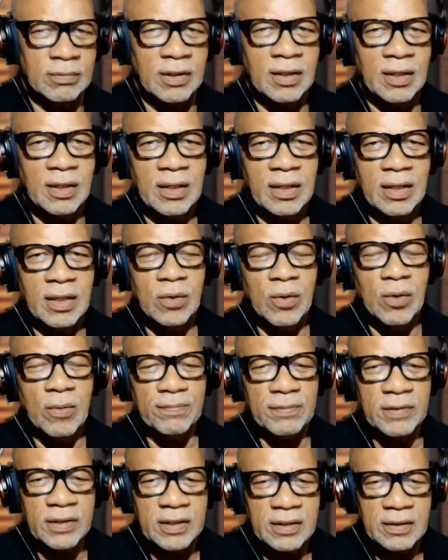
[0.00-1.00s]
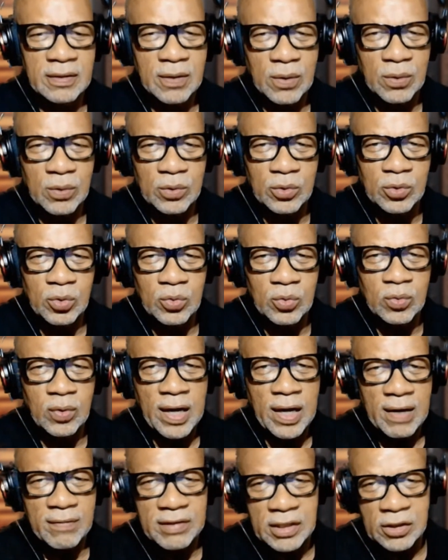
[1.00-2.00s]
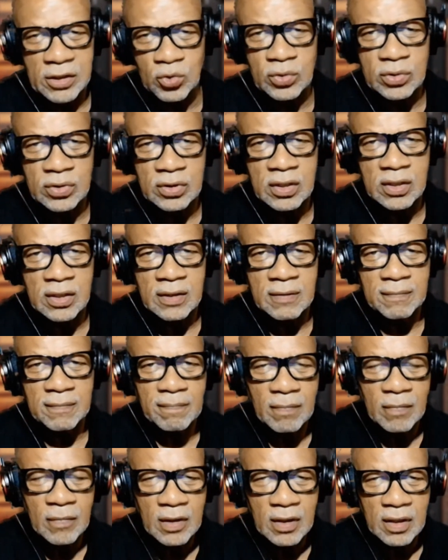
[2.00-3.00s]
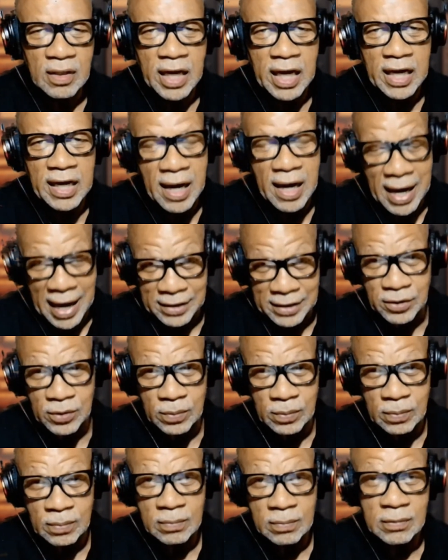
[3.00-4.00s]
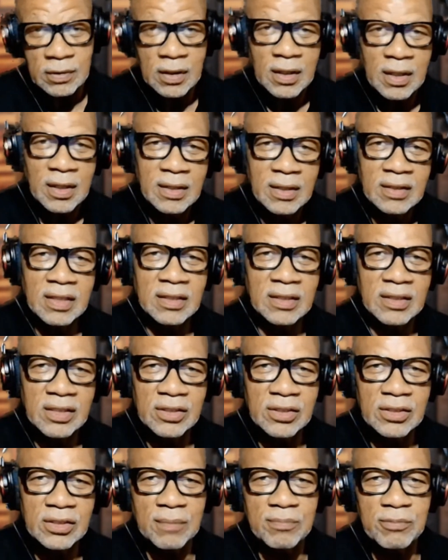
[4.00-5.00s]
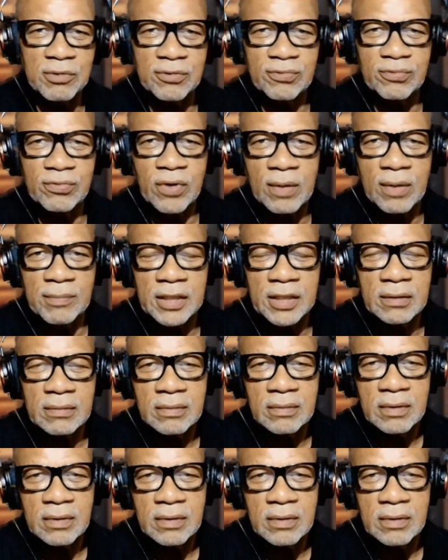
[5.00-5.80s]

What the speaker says: And hopefully those who have an interest in it, like I do, can get something from it and